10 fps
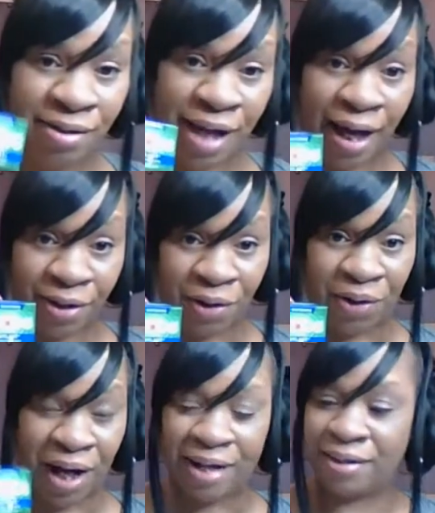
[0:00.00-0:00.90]
dollar.
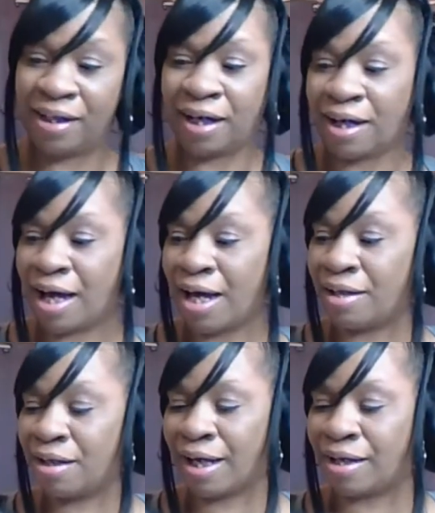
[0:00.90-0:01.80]
I think I
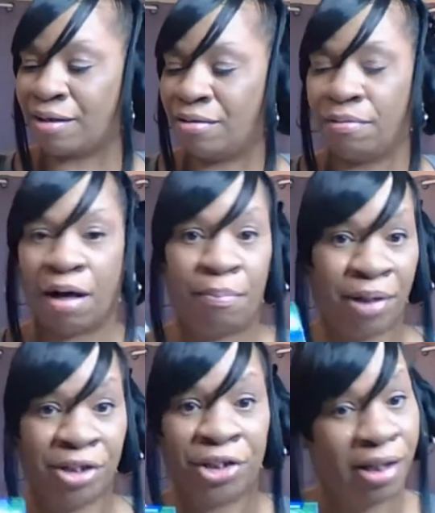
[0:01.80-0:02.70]
got like a, a
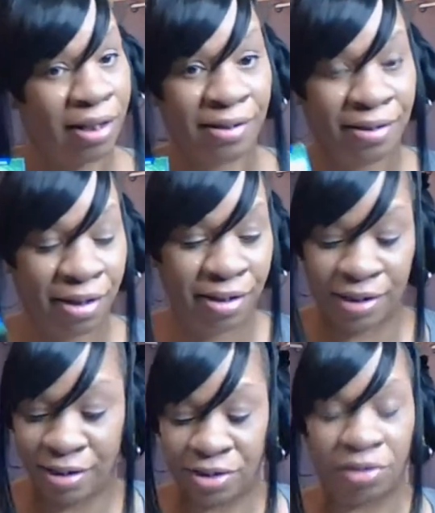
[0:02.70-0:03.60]
bunch of these because
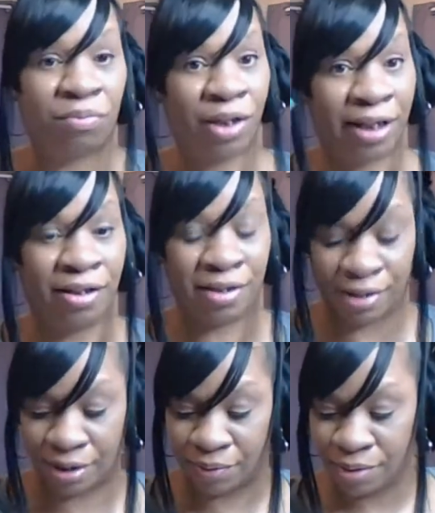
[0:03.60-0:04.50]
this is a really good
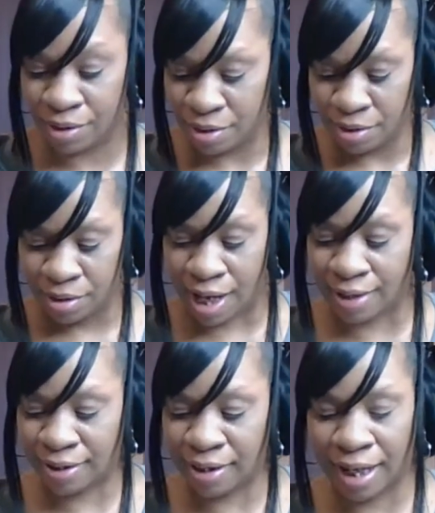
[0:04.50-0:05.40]
deal.
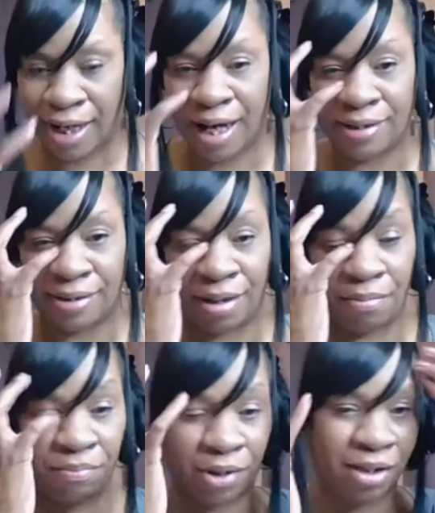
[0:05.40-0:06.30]
I think I got
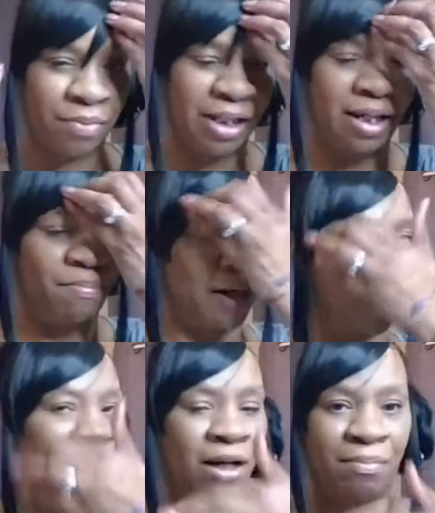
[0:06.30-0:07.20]
some because we keep
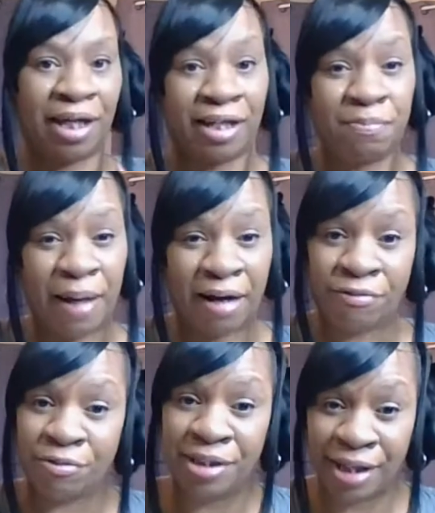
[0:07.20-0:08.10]
our um, guest
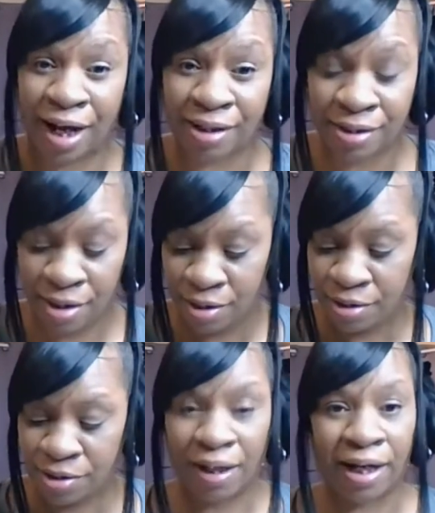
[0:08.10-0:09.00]
bathroom stocked.
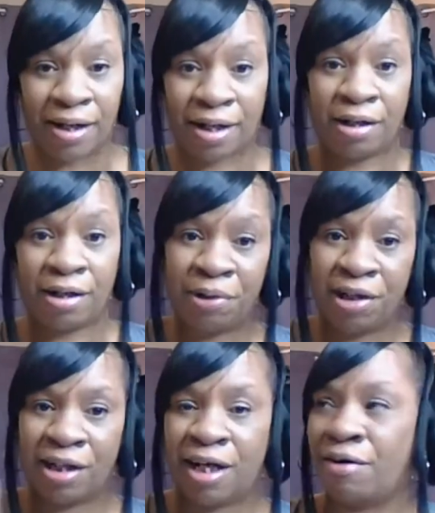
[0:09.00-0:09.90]
So I got a couple
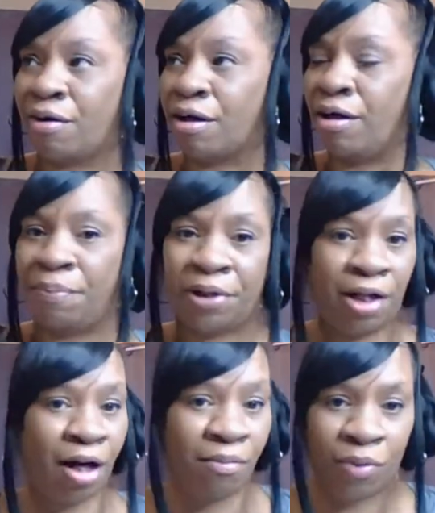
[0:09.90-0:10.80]
in there, a couple in
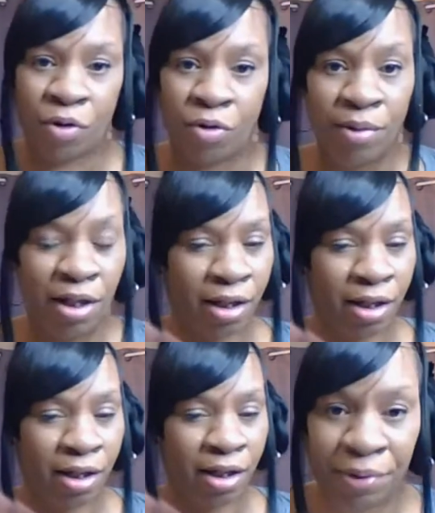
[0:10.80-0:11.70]
our room,
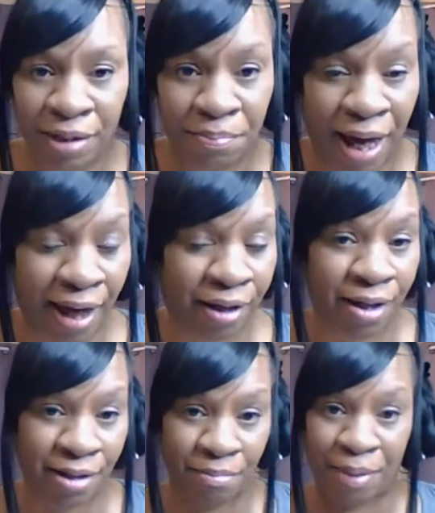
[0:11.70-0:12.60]
couple in back
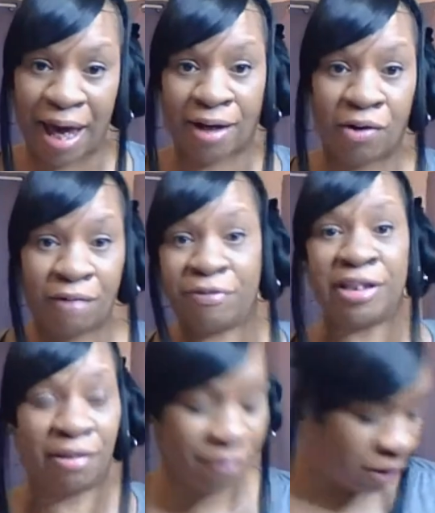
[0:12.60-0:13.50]
in the back
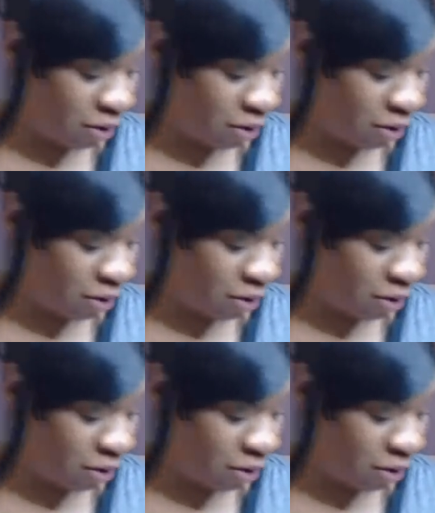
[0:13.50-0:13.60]
office of